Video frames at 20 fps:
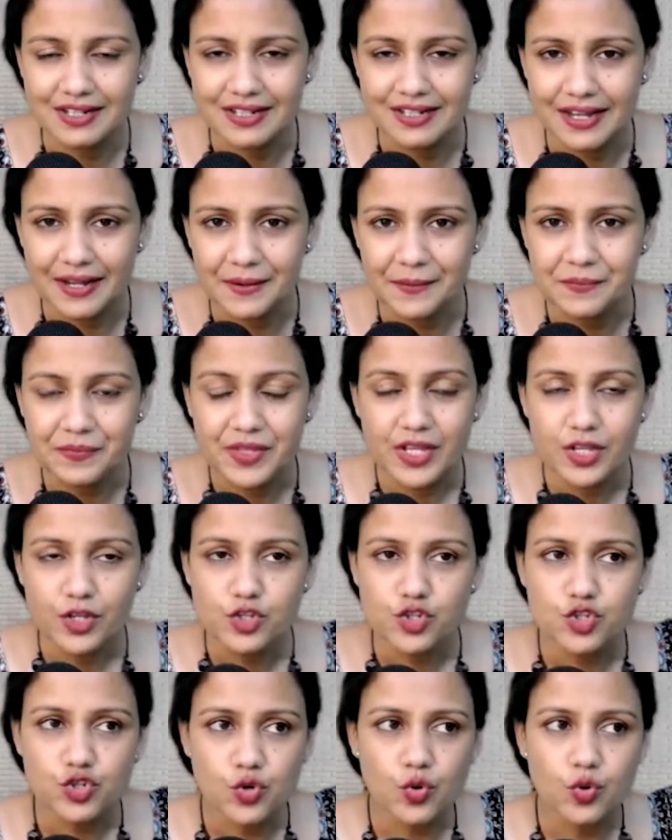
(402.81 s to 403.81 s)
Yeah.
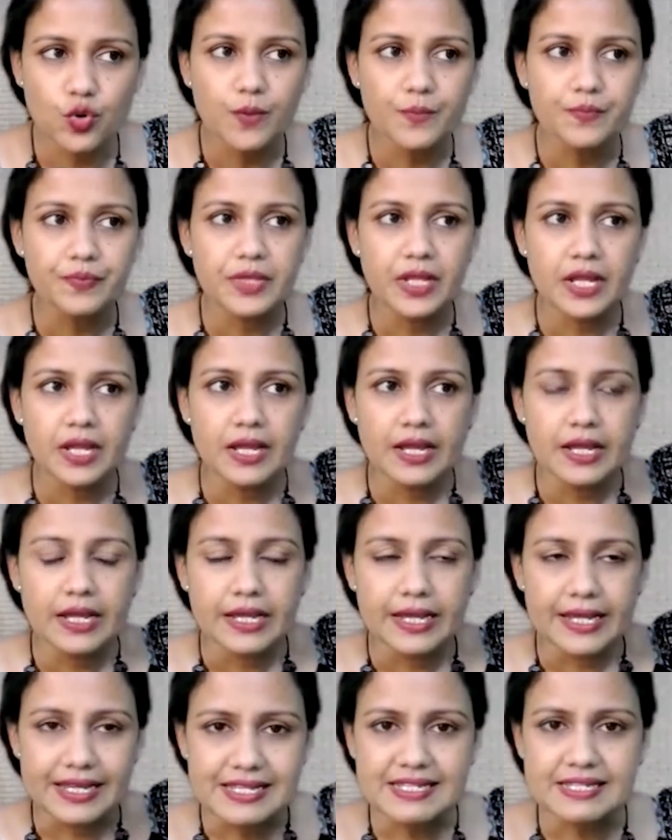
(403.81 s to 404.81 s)
So
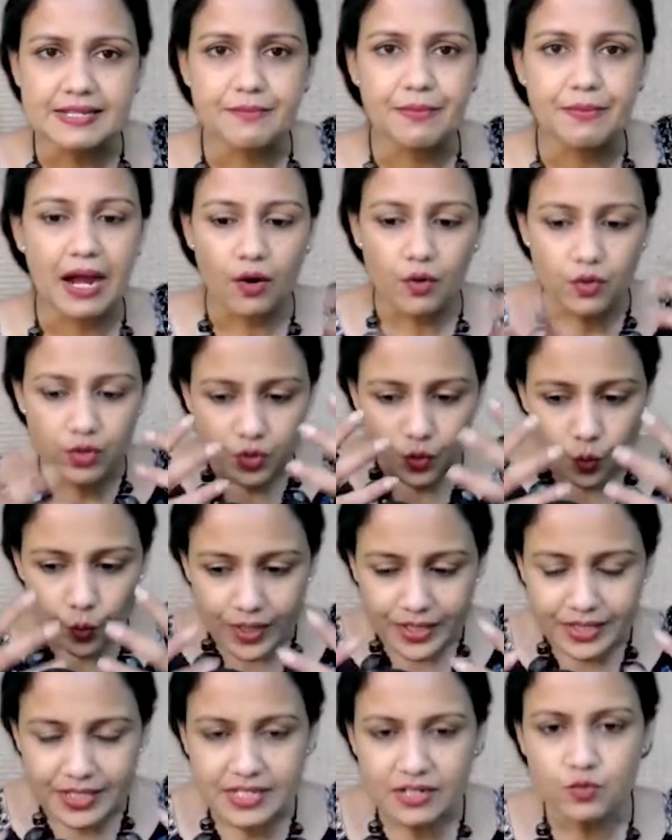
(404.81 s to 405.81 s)
it's about
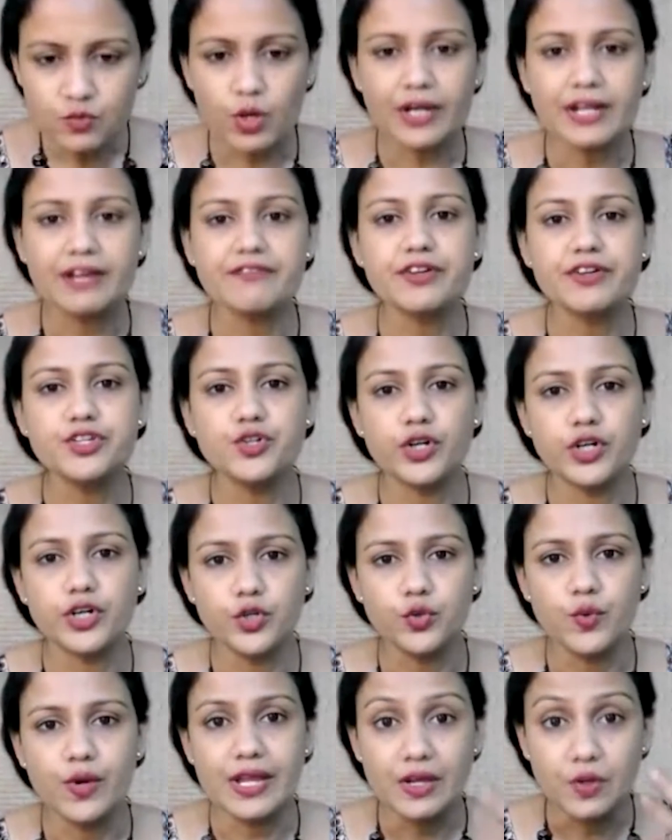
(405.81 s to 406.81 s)
within whatever you're
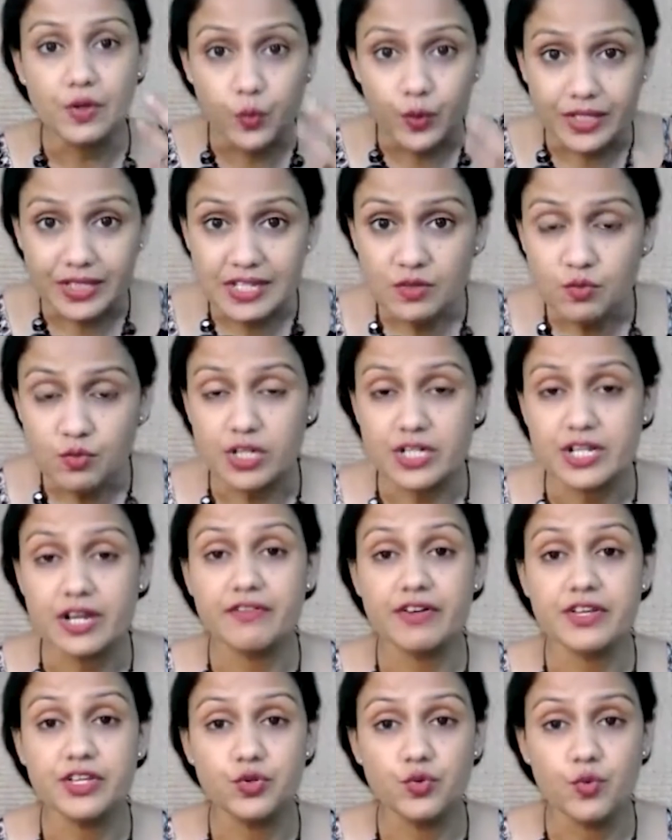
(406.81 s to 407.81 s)
doing, within
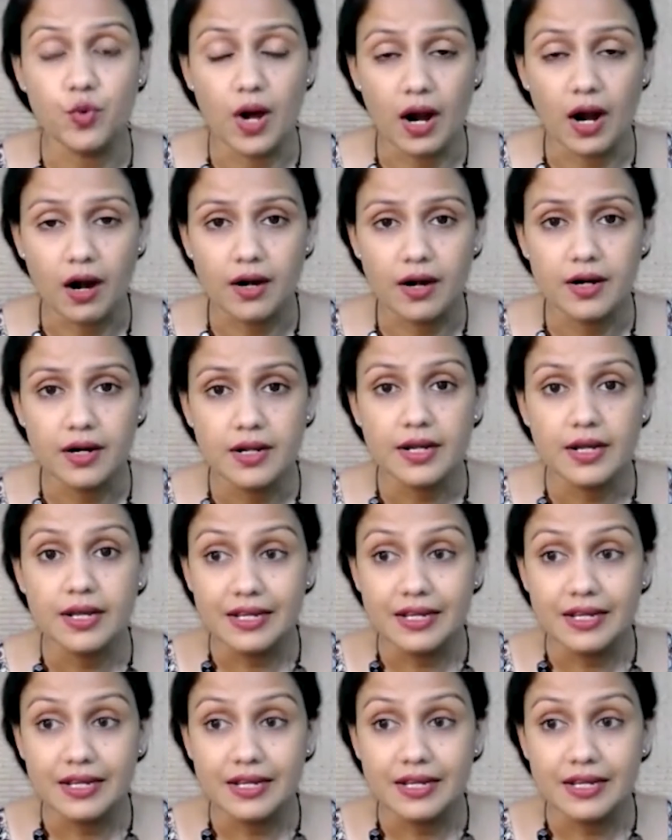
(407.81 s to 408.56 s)
whatever you are,